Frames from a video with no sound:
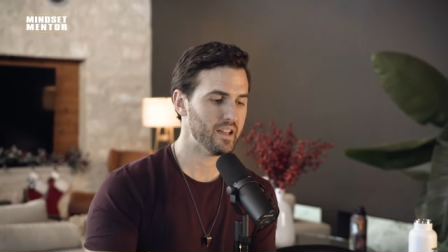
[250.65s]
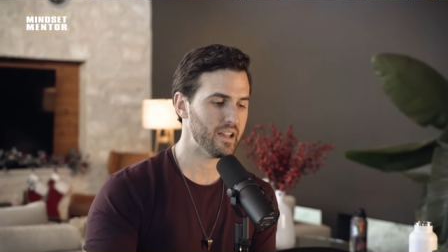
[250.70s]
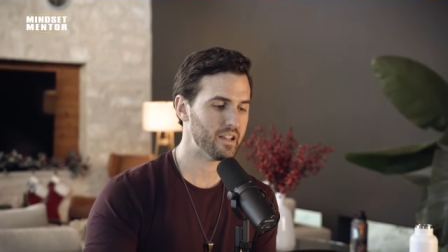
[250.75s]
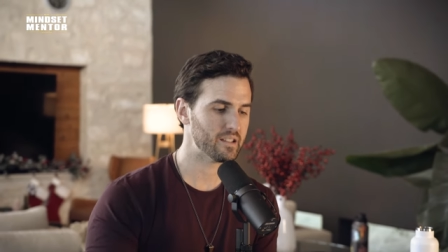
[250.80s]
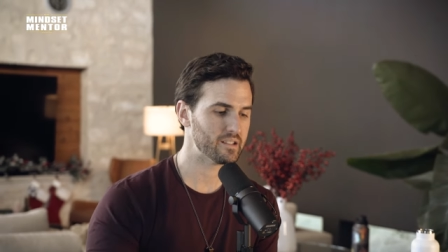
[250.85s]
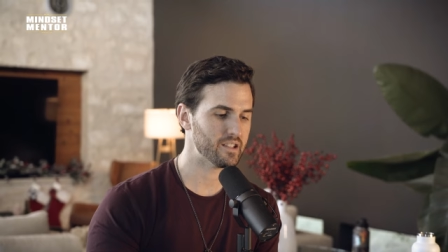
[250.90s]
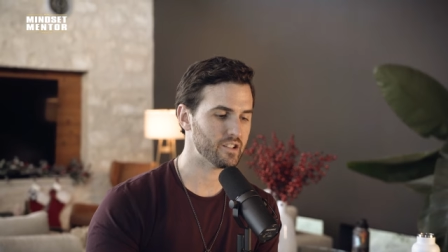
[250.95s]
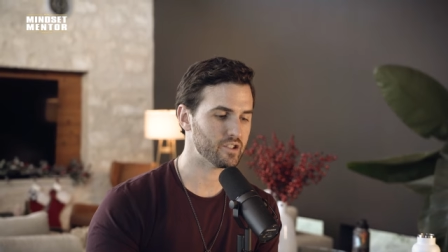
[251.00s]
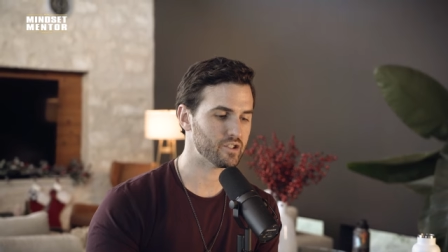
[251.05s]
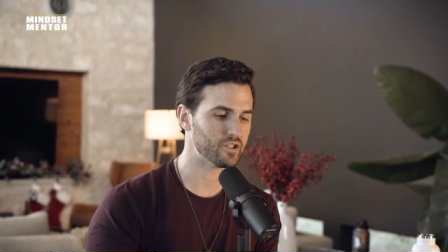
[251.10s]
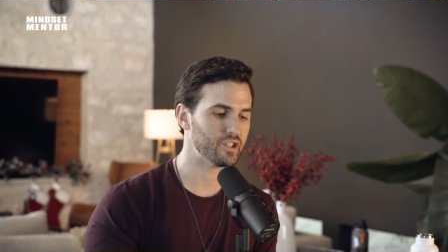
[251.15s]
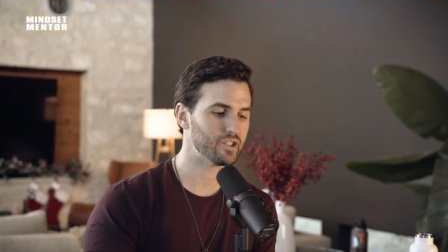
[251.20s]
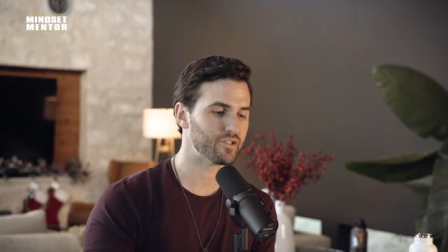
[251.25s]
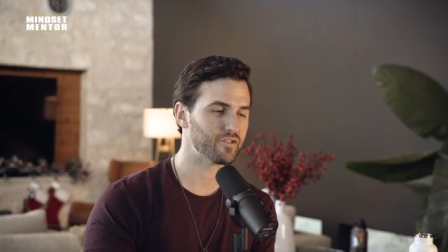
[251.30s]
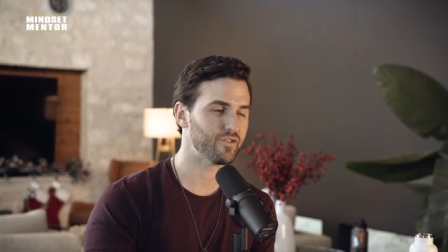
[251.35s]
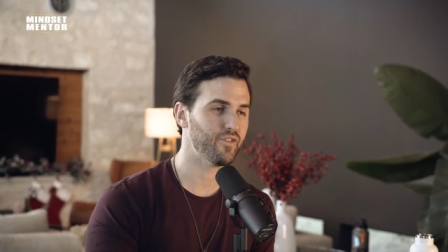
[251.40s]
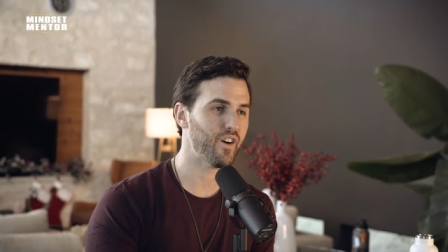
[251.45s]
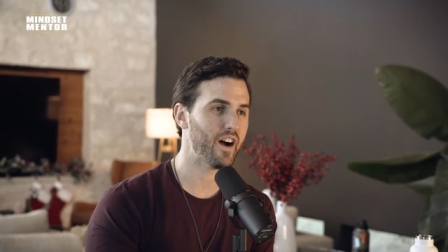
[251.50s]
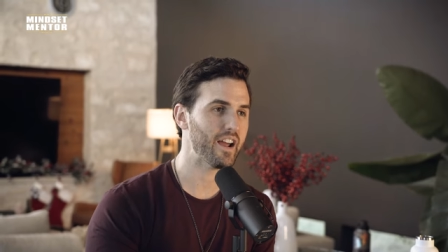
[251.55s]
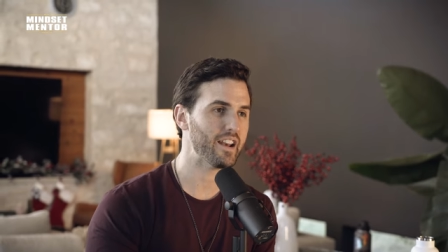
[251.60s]
It's that she's
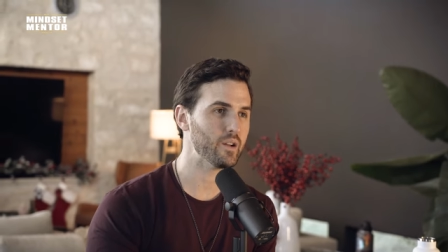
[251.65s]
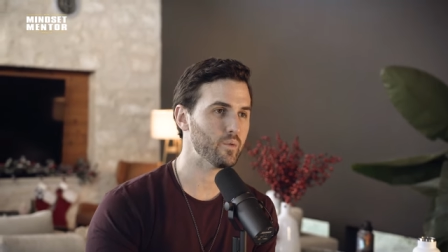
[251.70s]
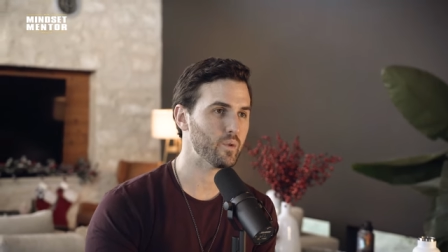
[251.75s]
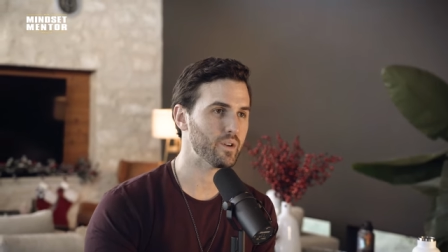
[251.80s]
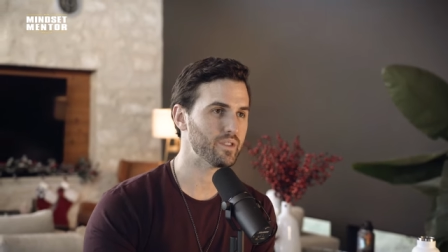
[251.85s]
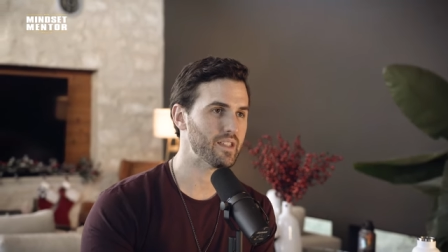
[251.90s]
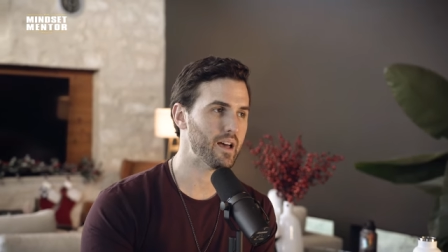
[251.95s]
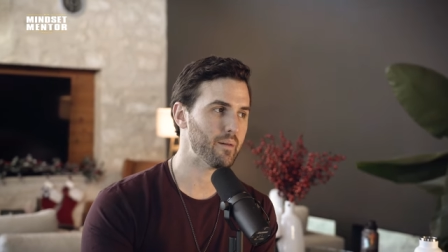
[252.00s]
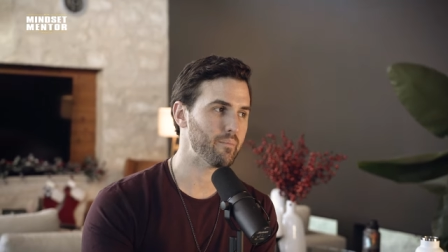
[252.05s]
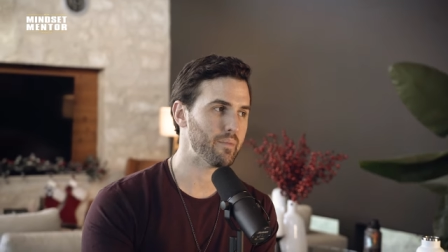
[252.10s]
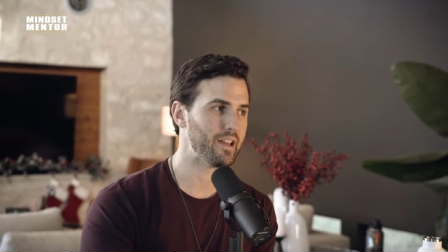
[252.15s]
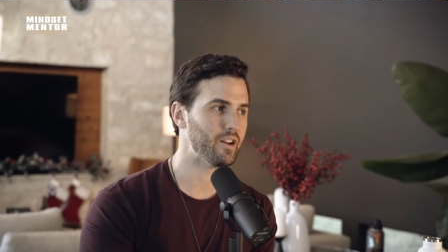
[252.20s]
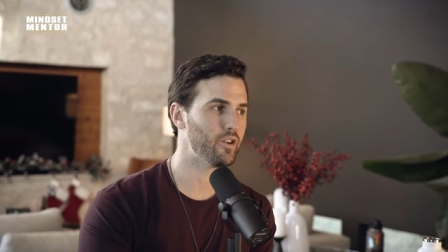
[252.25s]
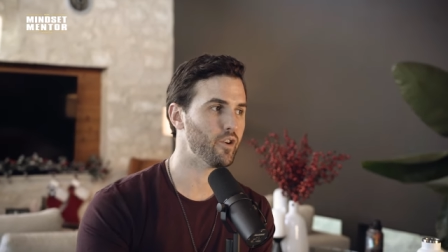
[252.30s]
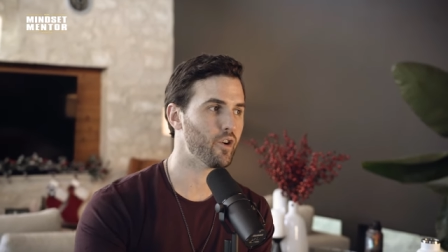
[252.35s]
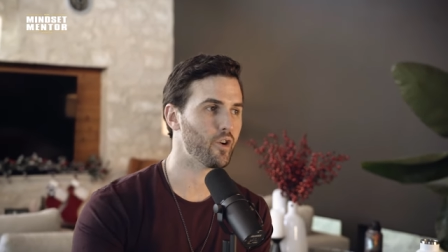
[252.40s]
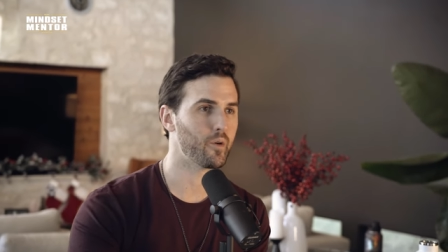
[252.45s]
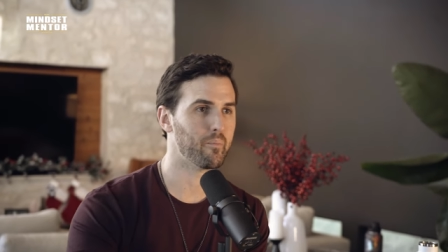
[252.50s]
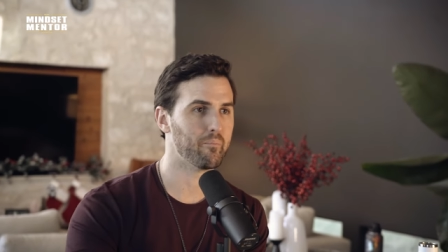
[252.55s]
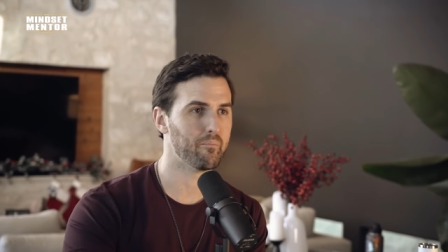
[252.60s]
fighting with them in
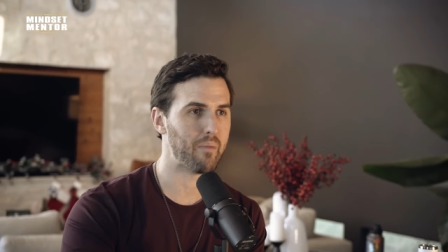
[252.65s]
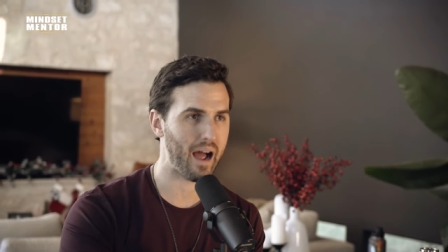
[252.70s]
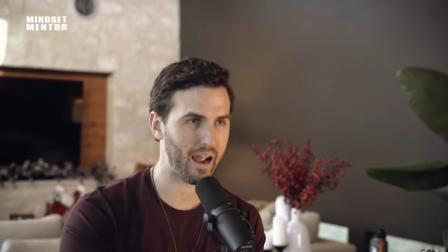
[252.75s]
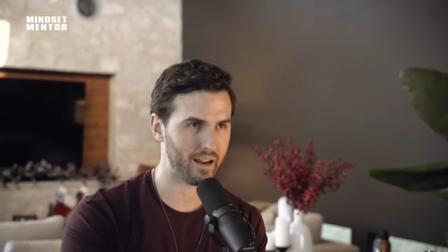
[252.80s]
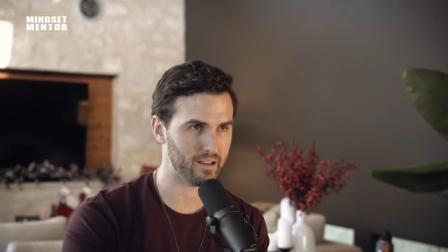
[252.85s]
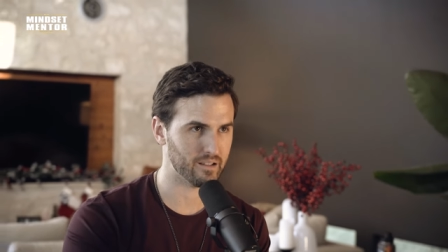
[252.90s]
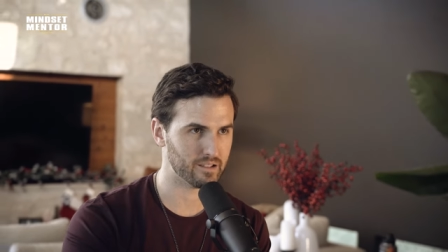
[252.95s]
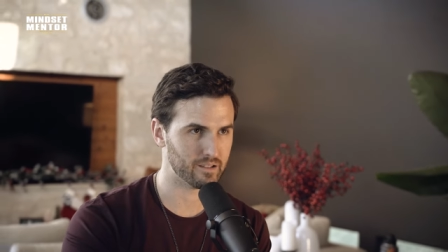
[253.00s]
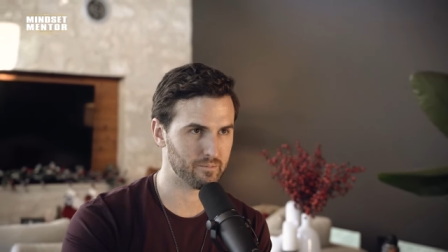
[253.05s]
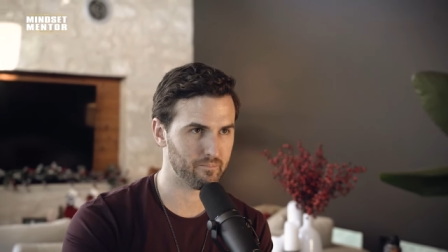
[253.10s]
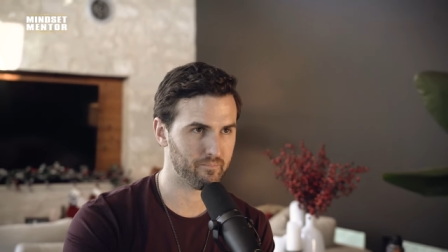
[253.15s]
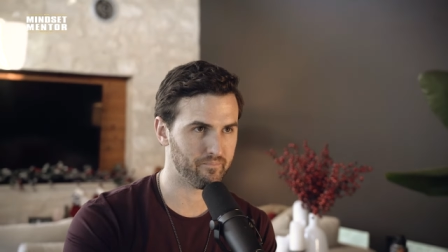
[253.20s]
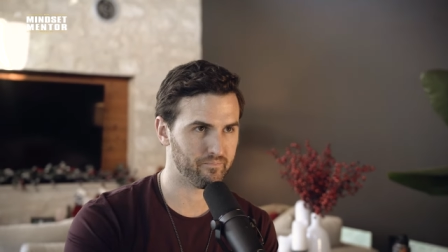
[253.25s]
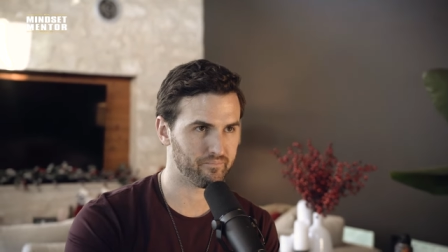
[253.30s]
her mind.